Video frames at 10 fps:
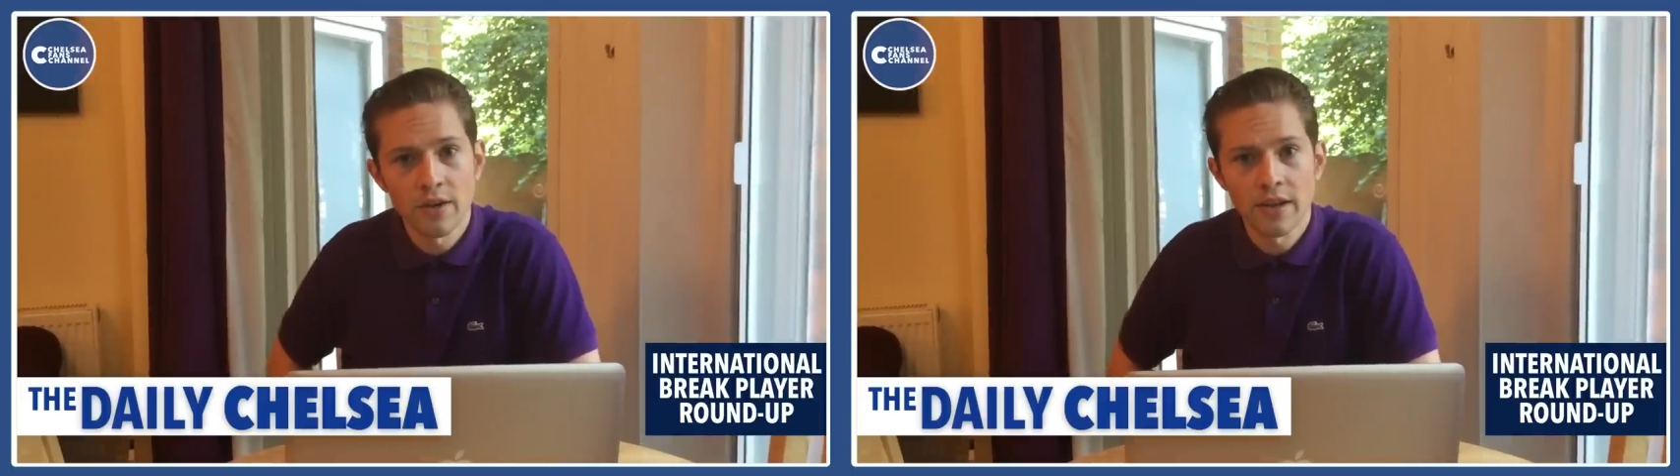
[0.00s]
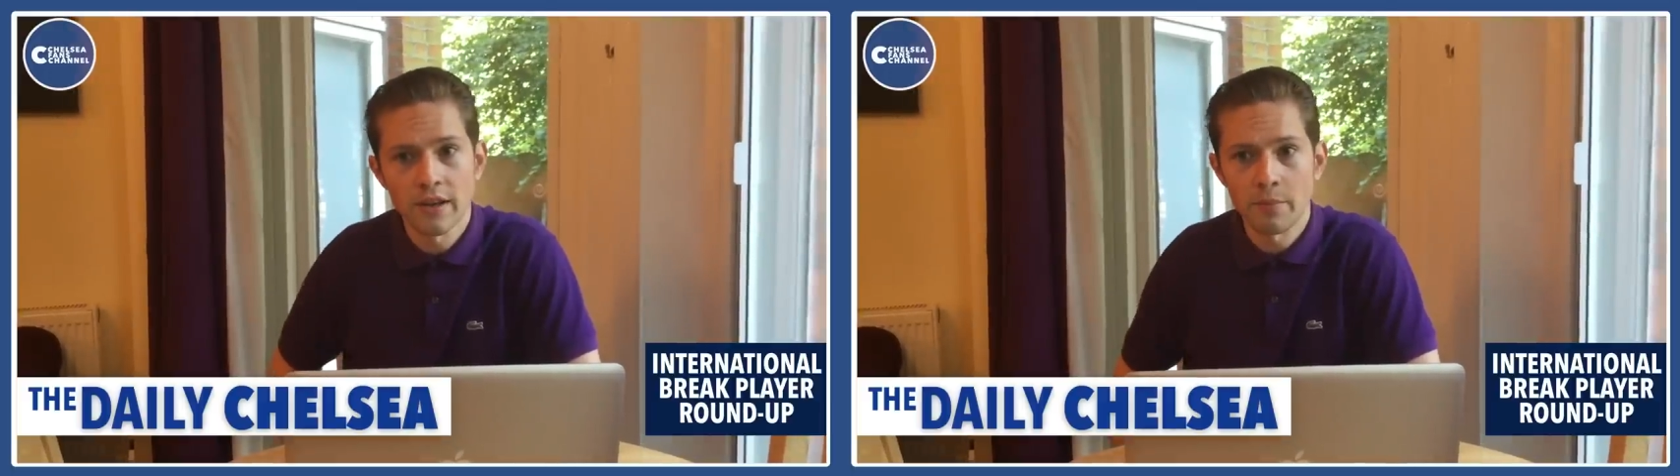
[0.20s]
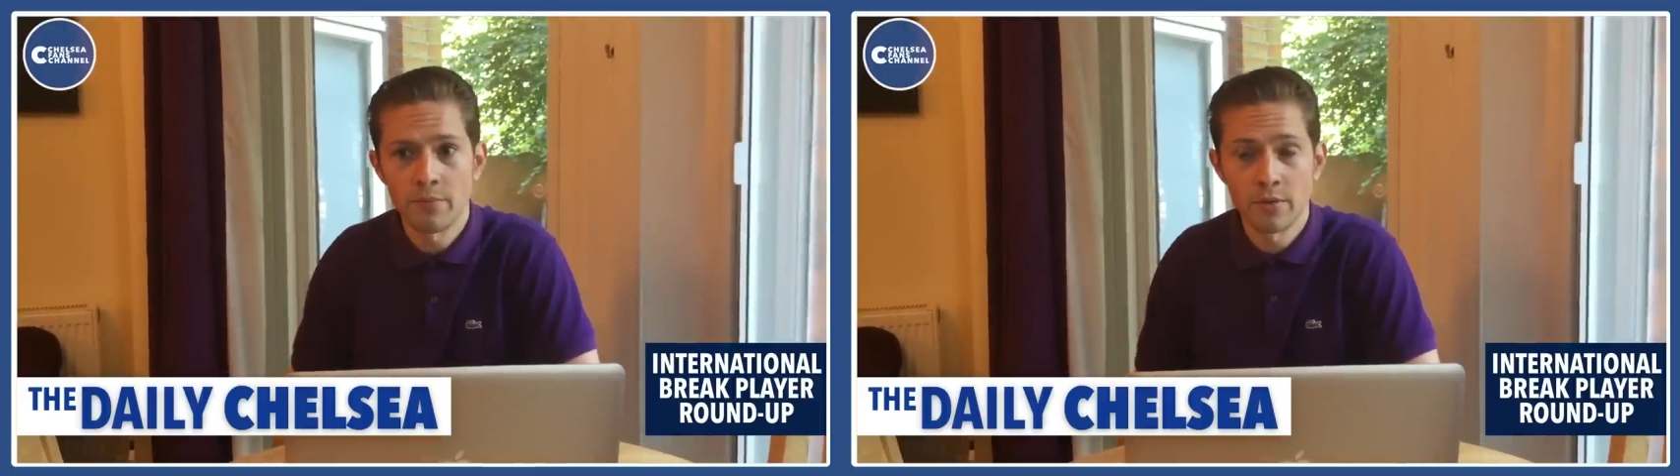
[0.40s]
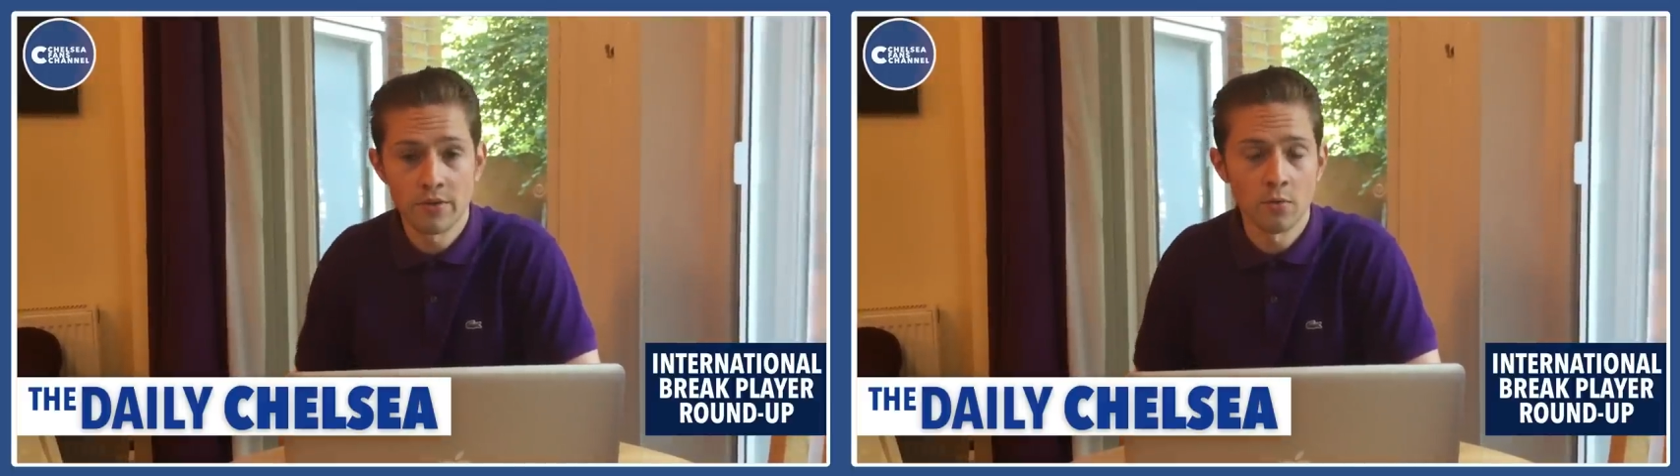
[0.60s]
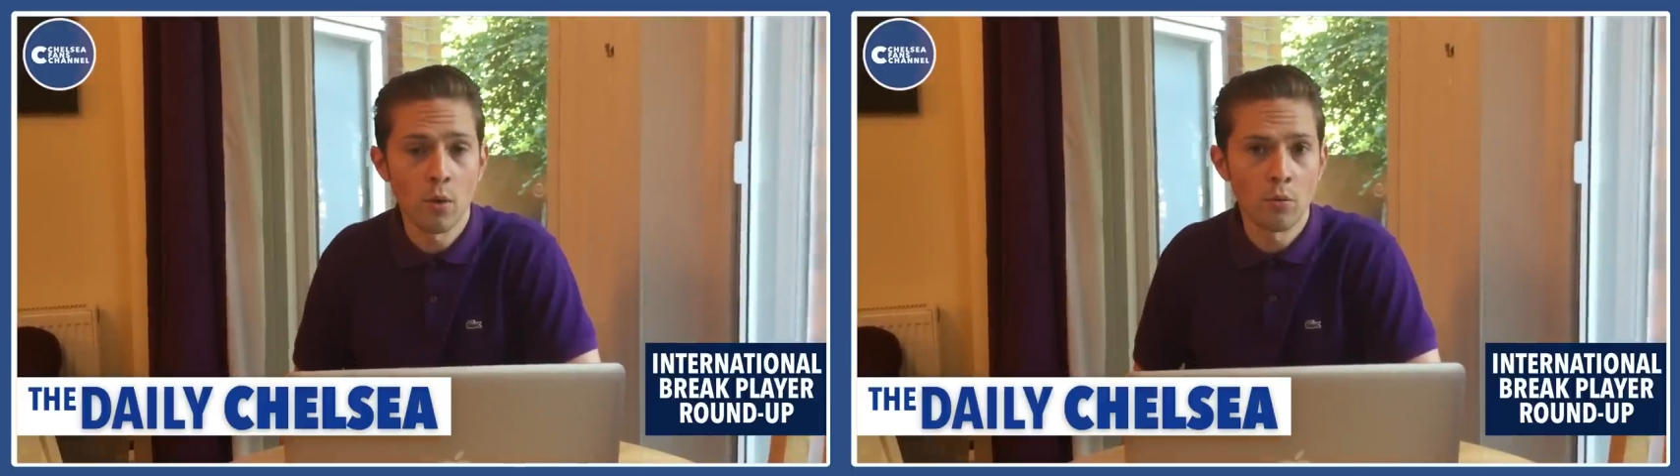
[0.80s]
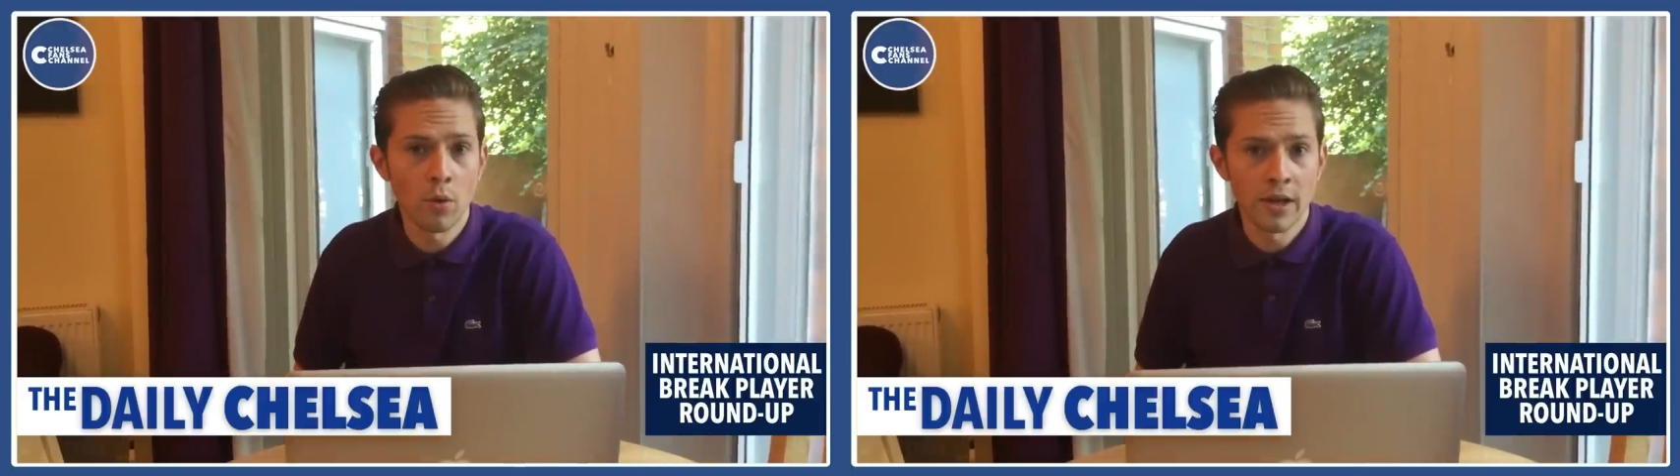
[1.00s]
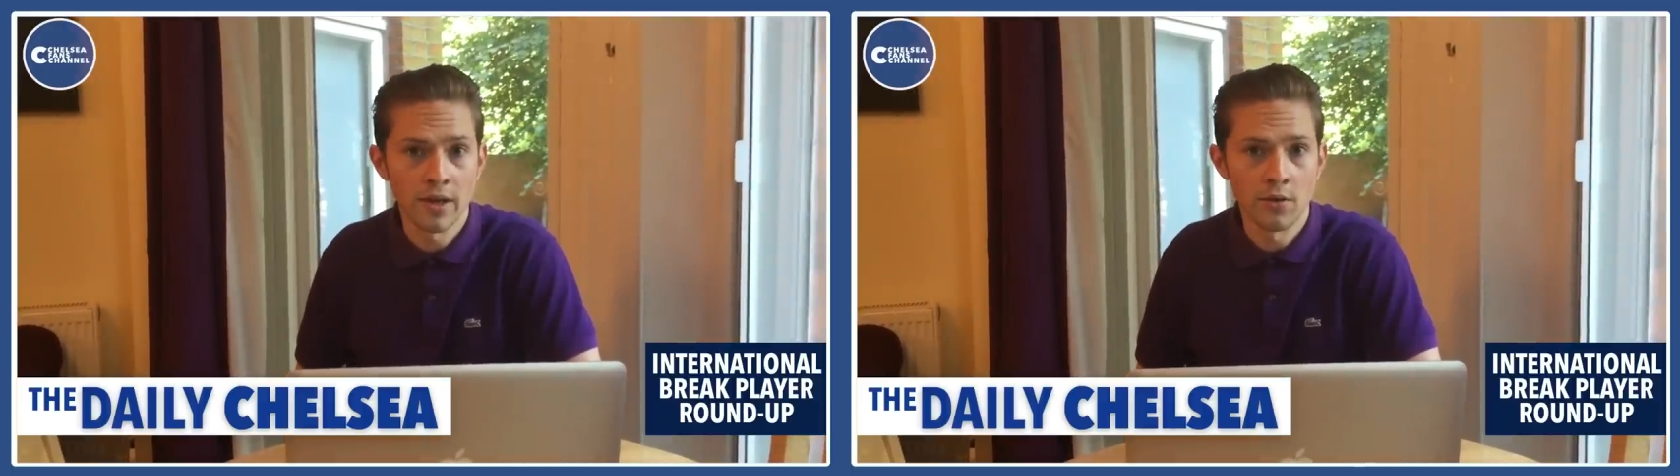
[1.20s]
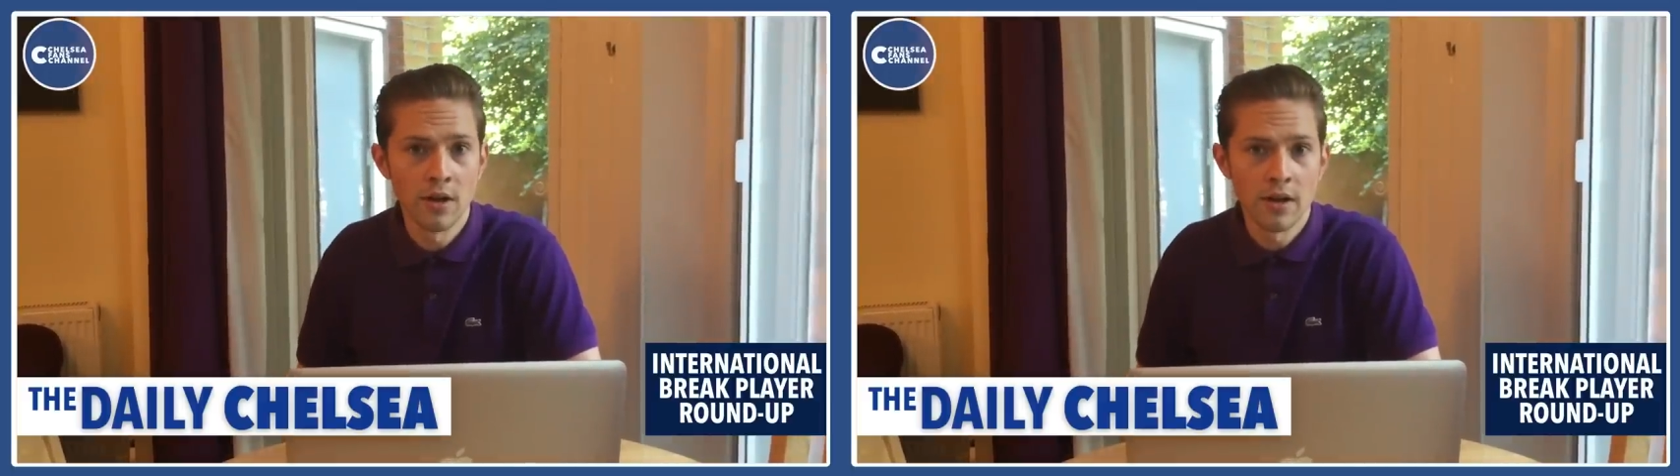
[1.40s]
Rica. Brazil won
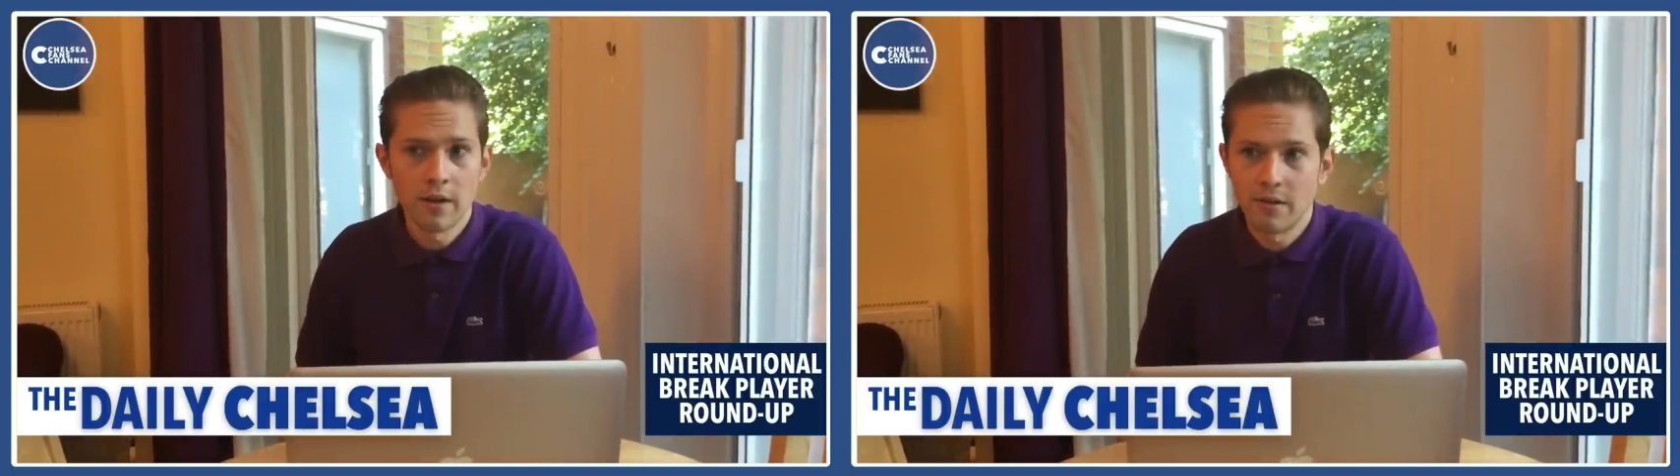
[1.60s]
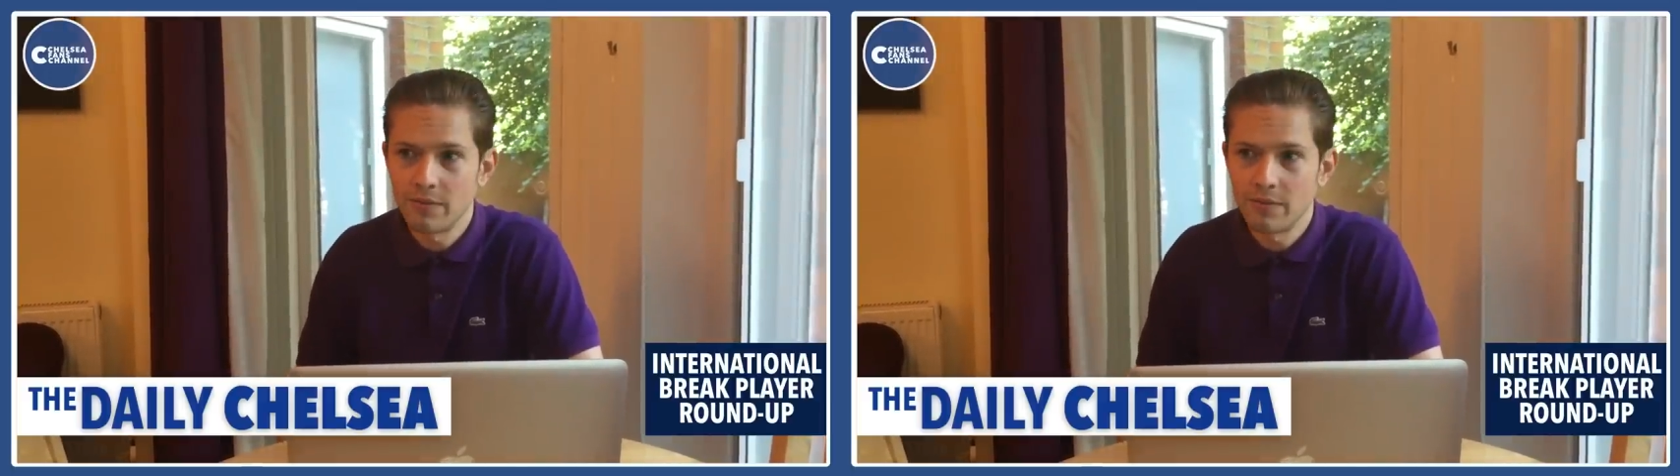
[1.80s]
1-0.